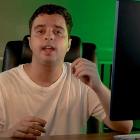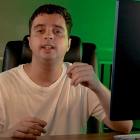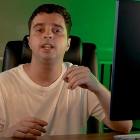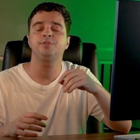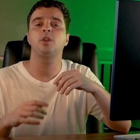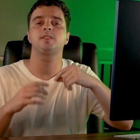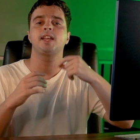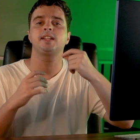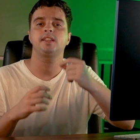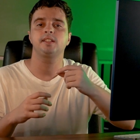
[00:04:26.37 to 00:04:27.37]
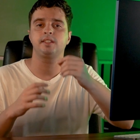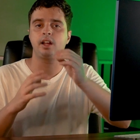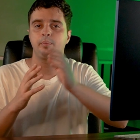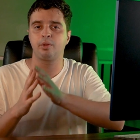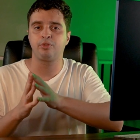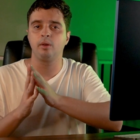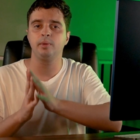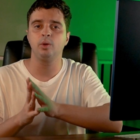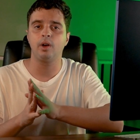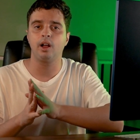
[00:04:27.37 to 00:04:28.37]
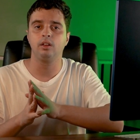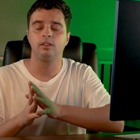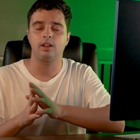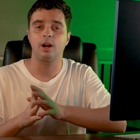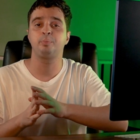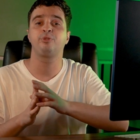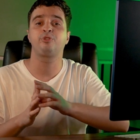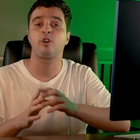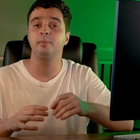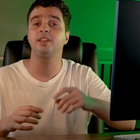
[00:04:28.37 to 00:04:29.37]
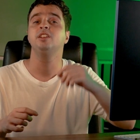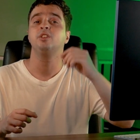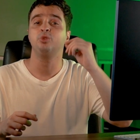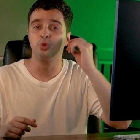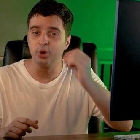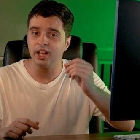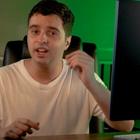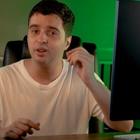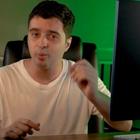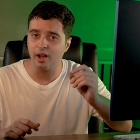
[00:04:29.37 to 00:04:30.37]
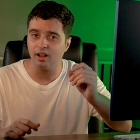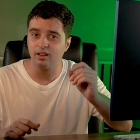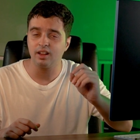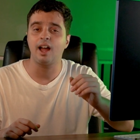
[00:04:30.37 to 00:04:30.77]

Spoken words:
And if those ad sets that are performing well are performing really well,